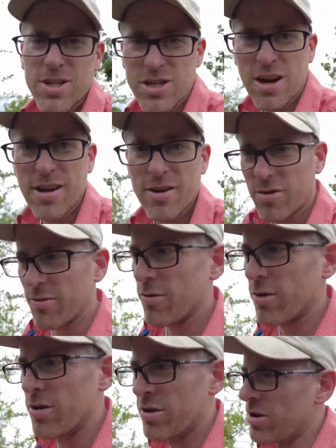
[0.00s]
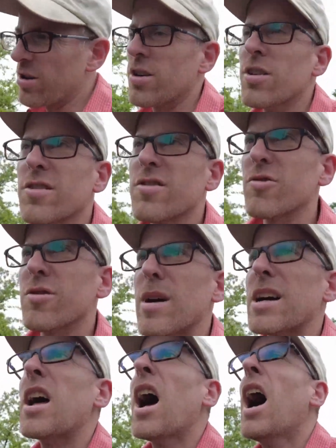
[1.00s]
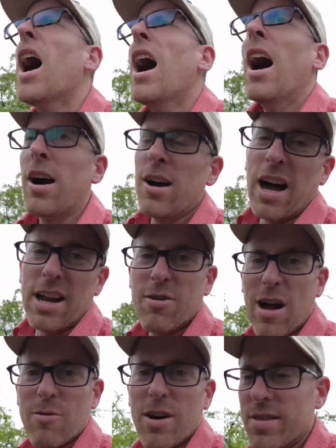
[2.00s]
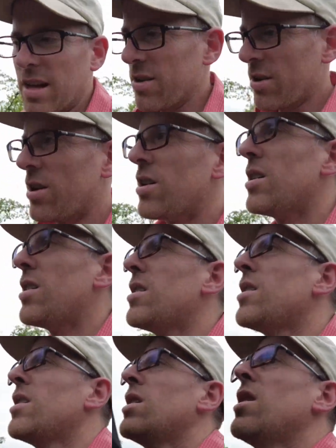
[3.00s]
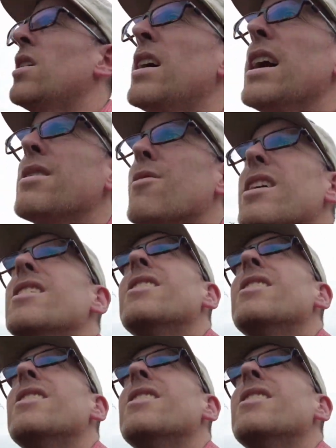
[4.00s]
shout out to a student of mine. I know I want that. Anyway,